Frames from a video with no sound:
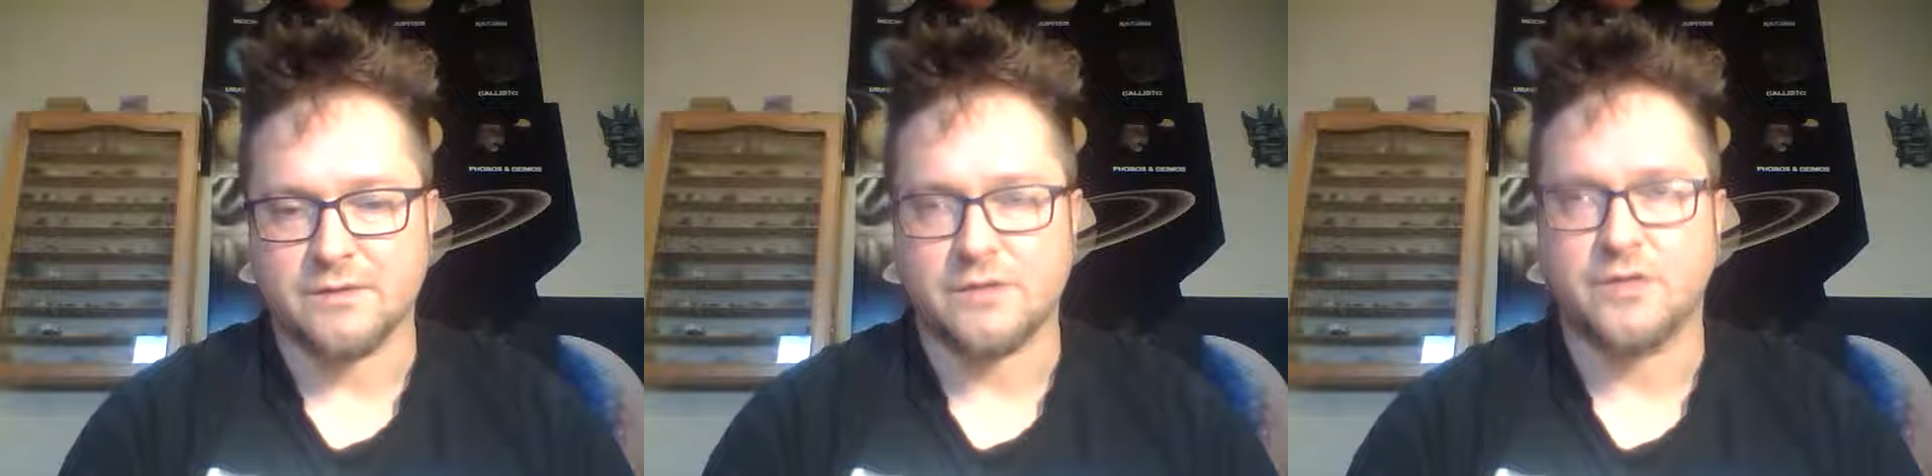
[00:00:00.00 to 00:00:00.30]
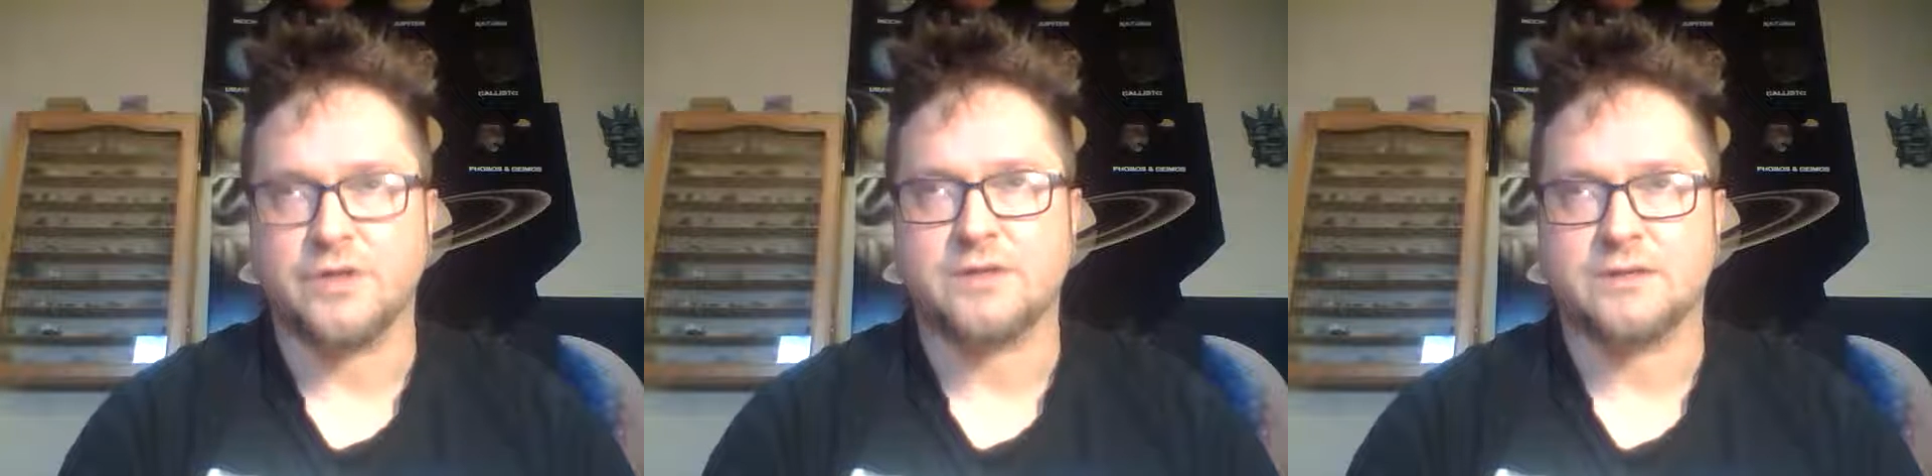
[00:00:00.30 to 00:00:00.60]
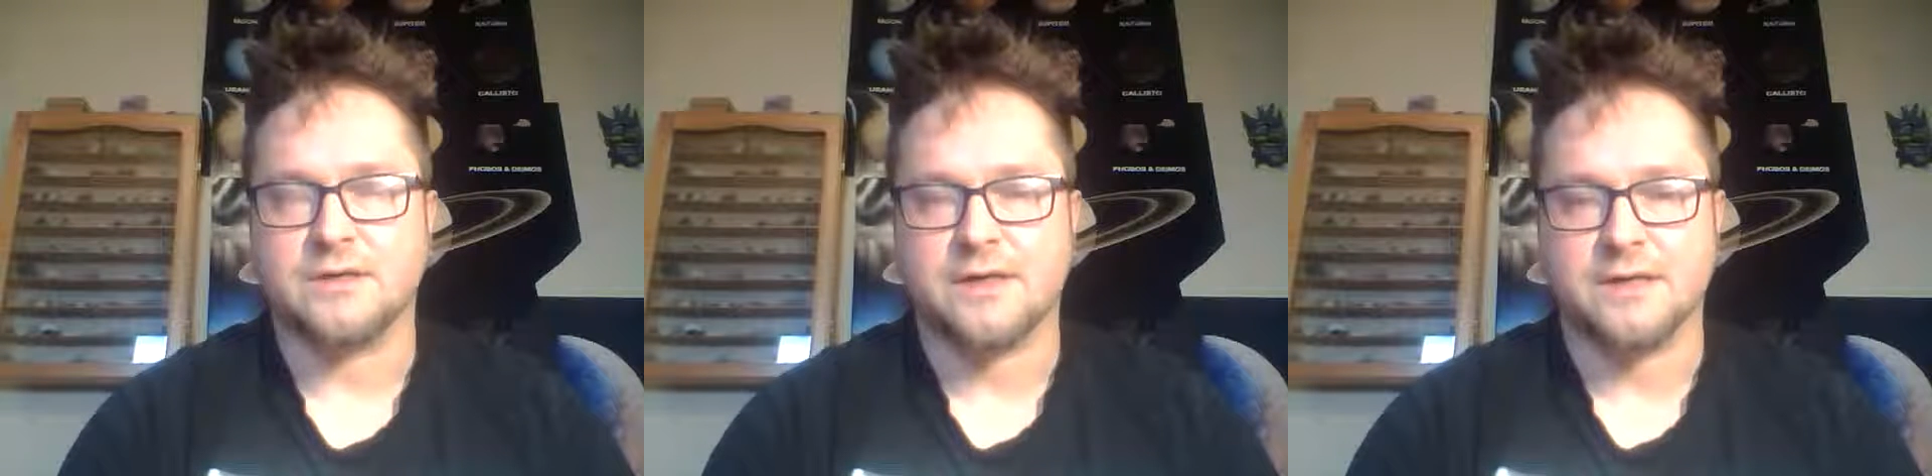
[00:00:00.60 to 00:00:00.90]
You need
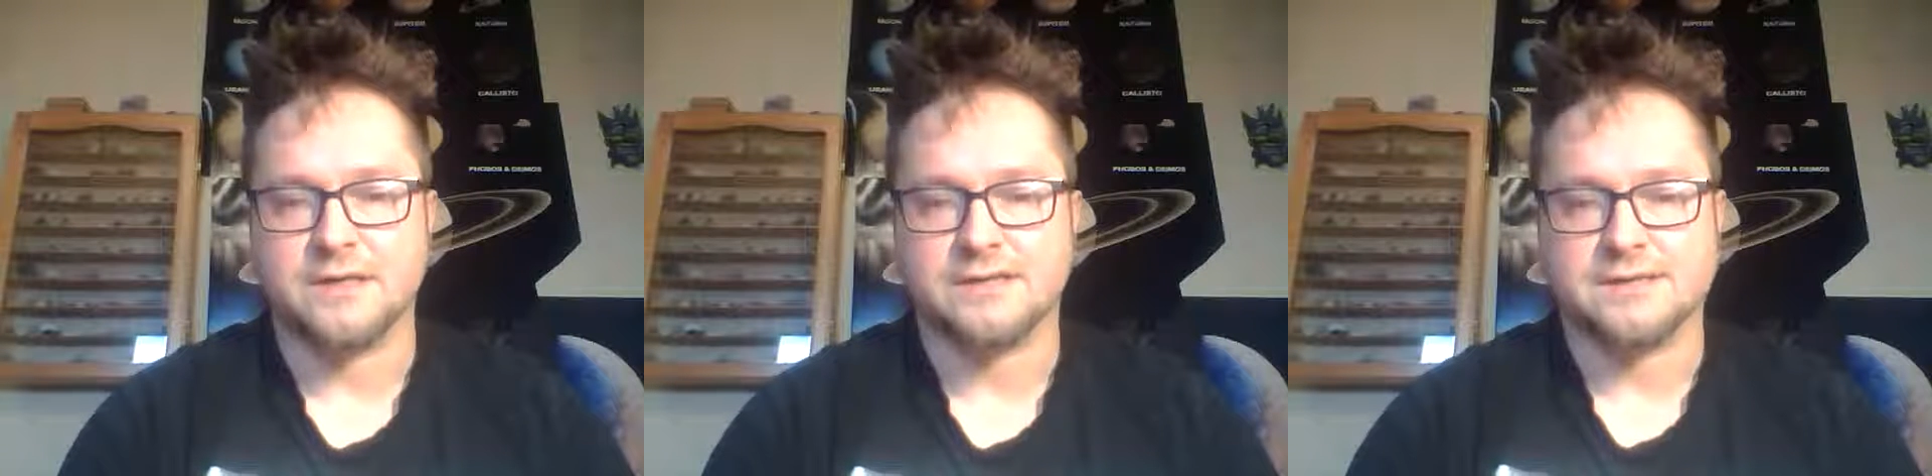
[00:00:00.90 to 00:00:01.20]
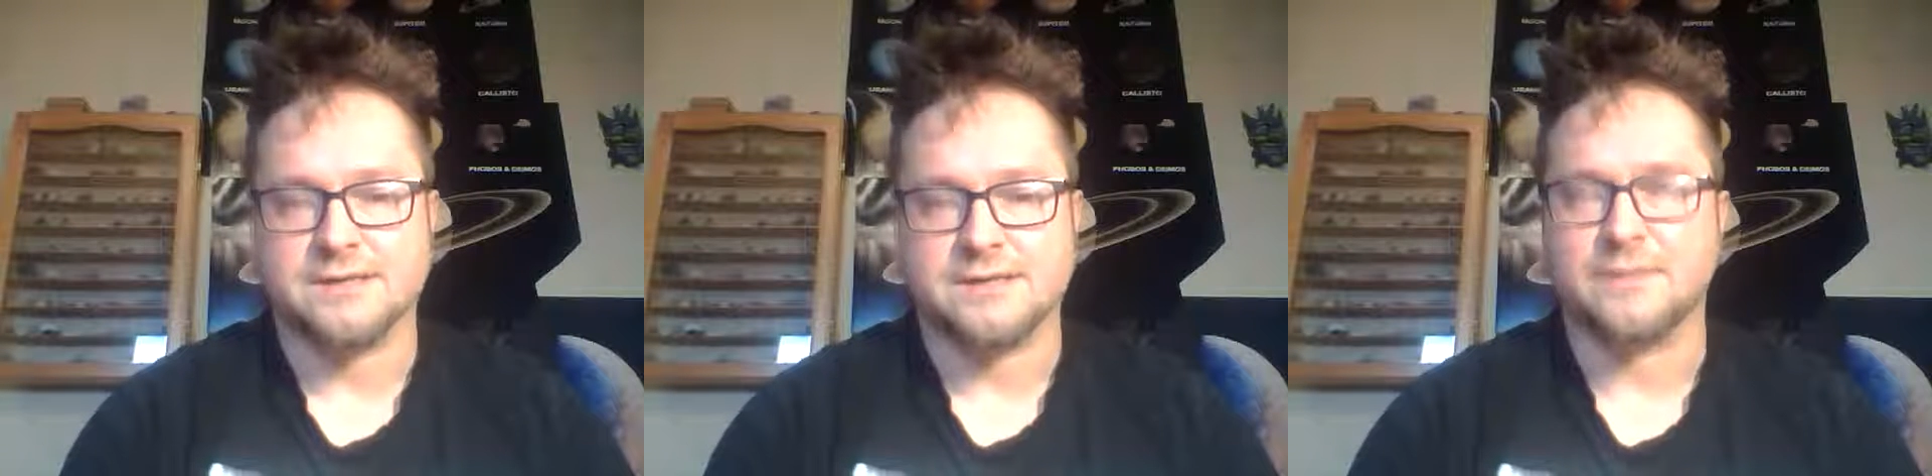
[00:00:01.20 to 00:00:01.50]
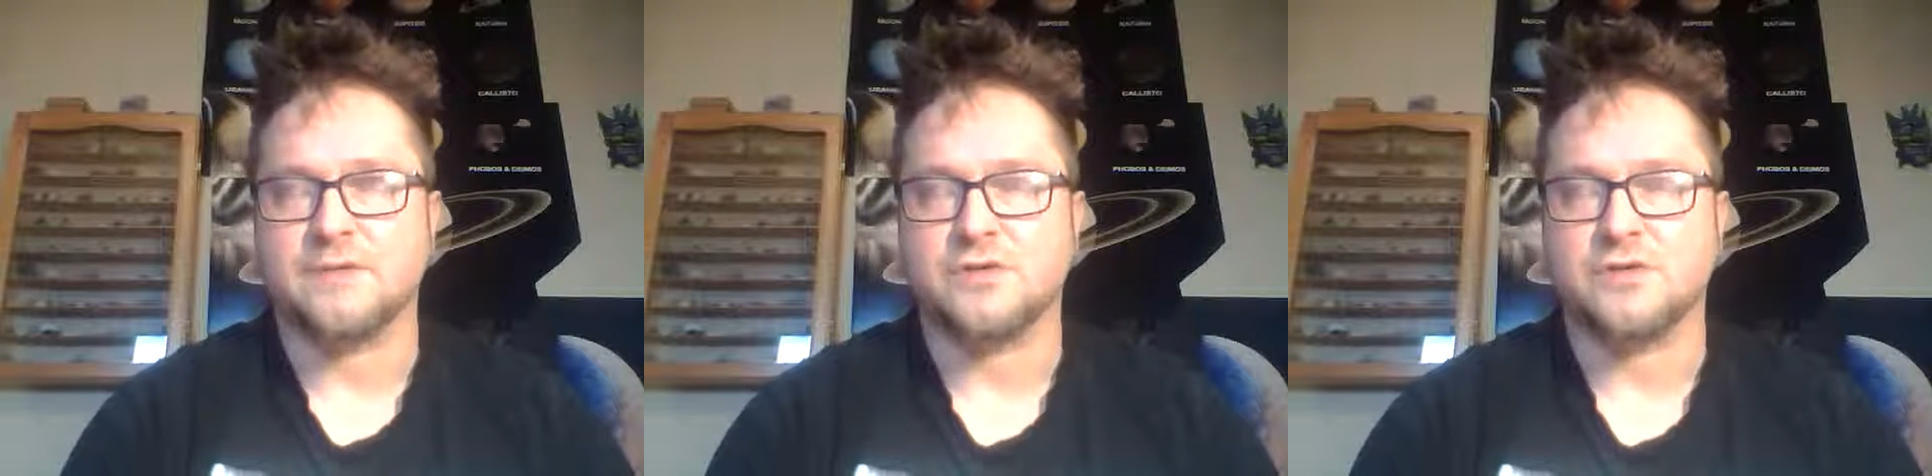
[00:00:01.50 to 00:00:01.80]
analysis.
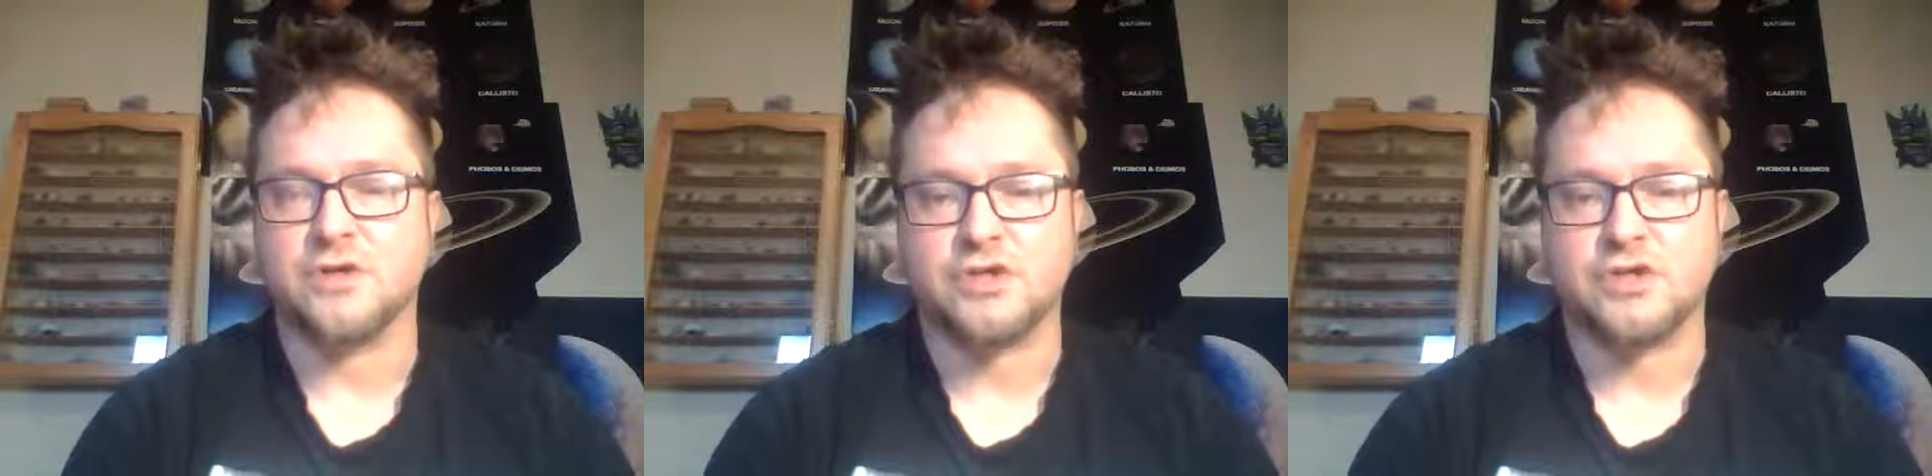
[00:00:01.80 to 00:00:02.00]
Sometimes you need